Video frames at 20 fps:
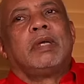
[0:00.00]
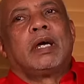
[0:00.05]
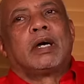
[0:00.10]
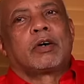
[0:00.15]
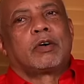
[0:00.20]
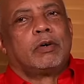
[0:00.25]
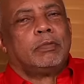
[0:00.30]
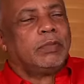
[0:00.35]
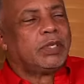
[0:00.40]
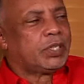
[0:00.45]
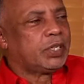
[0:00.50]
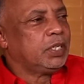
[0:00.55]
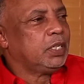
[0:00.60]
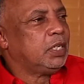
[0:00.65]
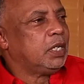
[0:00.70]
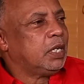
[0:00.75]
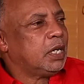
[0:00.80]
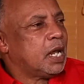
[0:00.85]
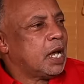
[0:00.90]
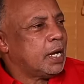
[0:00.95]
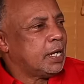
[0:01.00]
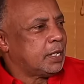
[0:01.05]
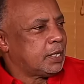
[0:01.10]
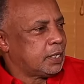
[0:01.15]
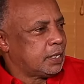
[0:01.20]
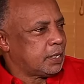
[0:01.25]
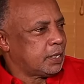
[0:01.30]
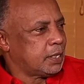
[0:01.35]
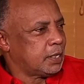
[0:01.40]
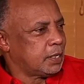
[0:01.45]
me and come see the night.
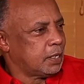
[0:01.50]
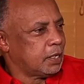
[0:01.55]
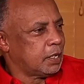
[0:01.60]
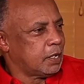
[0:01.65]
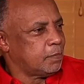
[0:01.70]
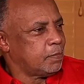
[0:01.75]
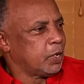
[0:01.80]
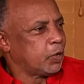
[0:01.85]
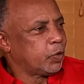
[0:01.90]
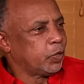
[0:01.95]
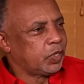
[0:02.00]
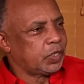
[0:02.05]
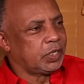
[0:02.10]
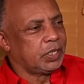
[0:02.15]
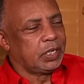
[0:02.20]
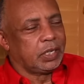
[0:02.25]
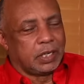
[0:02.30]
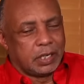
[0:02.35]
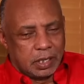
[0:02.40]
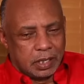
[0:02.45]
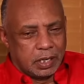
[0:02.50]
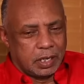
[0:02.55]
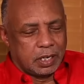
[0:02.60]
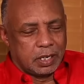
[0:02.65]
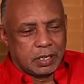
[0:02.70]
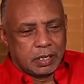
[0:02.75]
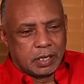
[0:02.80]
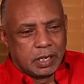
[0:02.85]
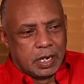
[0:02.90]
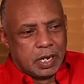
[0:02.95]
And I could see, you
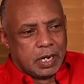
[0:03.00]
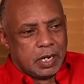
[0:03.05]
know.